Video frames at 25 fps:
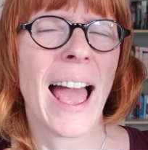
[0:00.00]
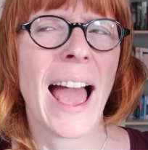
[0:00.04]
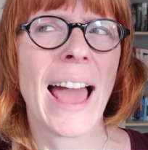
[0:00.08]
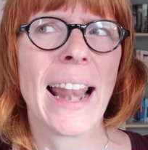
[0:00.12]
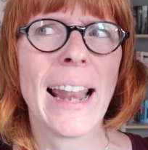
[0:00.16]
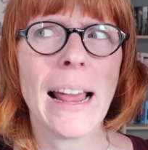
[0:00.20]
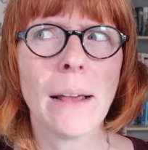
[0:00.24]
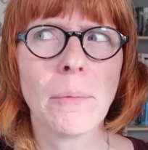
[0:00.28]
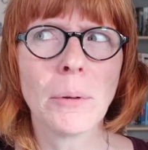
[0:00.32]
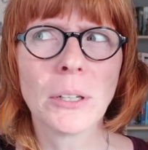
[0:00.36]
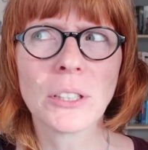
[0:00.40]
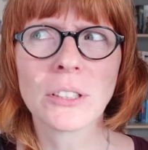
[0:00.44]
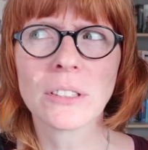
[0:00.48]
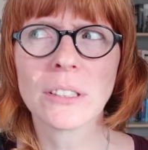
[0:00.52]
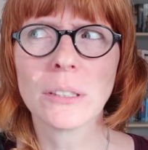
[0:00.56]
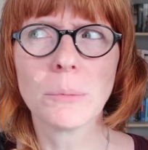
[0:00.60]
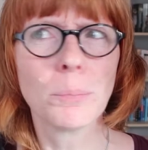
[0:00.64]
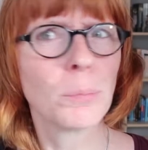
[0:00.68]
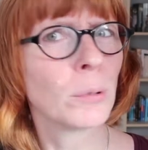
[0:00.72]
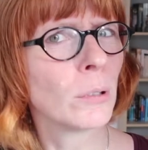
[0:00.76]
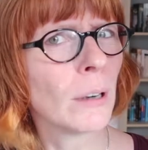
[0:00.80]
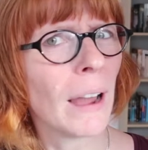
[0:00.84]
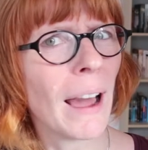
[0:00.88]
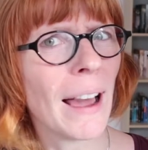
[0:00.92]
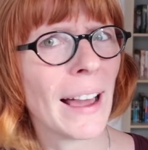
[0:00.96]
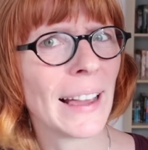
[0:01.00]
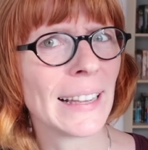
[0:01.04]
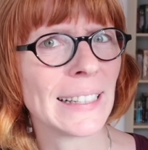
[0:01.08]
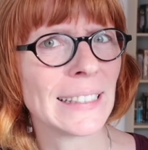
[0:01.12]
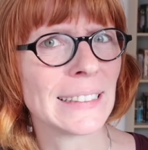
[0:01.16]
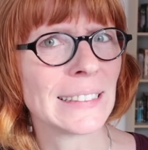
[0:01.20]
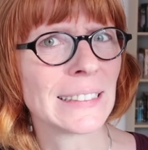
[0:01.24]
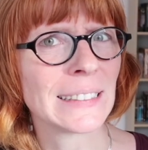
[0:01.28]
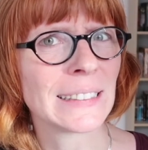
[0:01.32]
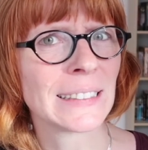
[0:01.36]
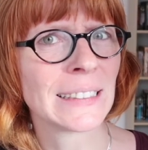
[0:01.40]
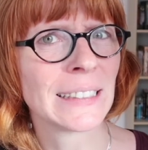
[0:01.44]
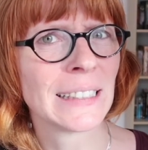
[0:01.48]
And I was
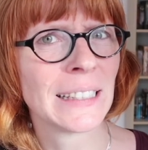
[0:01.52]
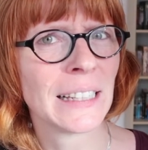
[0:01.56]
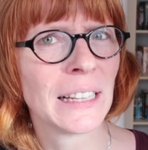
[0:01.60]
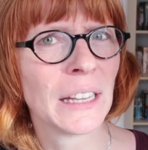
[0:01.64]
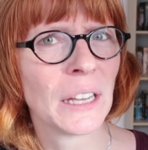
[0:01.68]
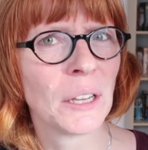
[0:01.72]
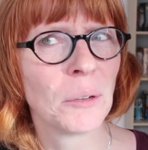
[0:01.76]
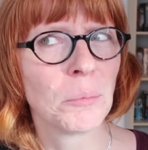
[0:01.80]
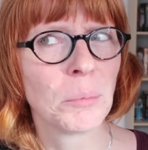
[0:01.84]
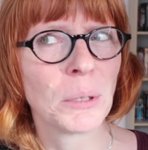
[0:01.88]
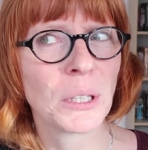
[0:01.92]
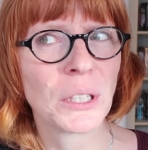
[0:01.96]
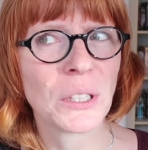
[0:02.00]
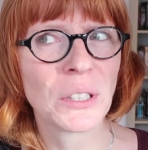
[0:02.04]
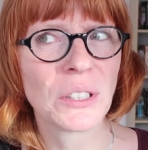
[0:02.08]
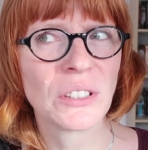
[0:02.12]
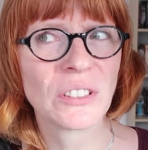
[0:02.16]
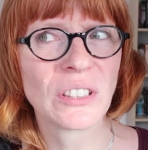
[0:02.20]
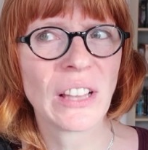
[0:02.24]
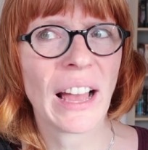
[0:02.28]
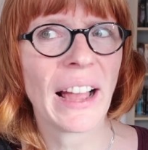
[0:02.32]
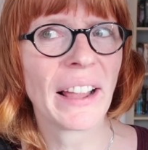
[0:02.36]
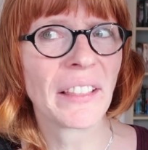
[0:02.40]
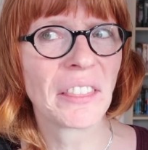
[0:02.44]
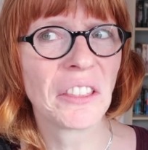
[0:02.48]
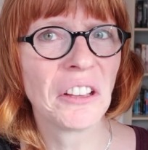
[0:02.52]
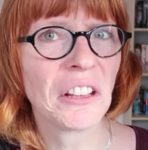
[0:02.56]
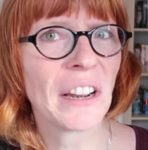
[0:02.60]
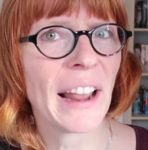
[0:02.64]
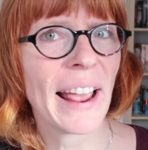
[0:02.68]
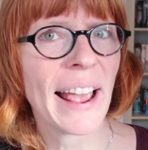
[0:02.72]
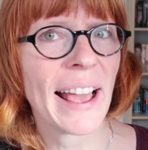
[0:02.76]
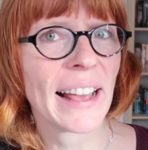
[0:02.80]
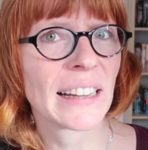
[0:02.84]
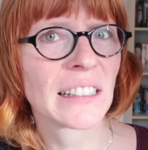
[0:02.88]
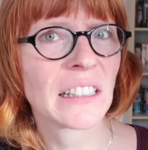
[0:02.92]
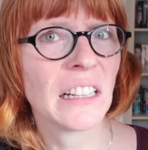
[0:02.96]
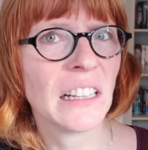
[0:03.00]
surprised because I thought
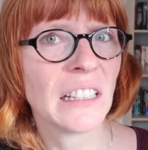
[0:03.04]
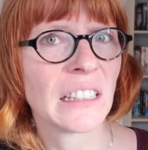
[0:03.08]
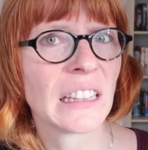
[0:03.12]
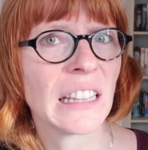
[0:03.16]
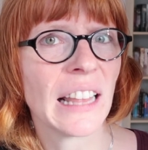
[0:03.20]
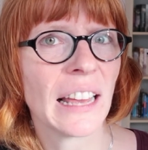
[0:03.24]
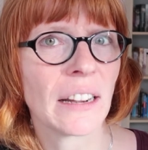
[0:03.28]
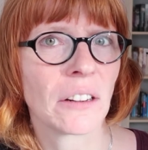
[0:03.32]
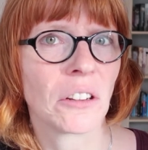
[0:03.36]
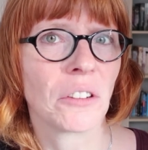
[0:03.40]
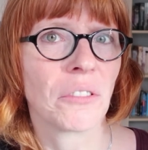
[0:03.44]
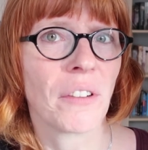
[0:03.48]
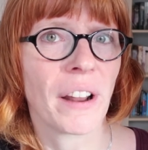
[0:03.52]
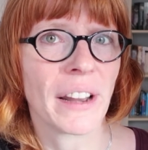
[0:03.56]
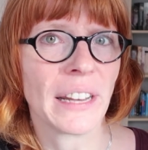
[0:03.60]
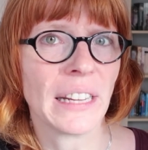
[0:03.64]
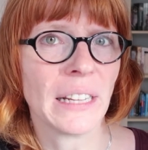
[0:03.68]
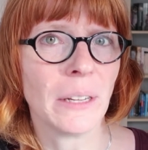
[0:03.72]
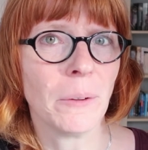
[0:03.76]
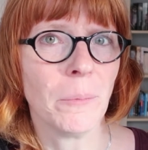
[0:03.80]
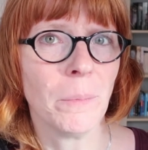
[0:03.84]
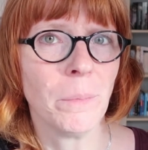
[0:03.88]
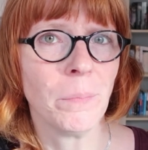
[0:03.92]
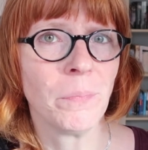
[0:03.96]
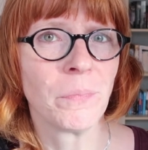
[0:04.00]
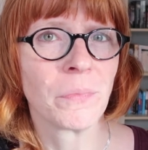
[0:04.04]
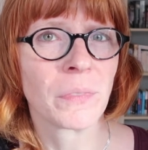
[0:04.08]
I had gotten that already.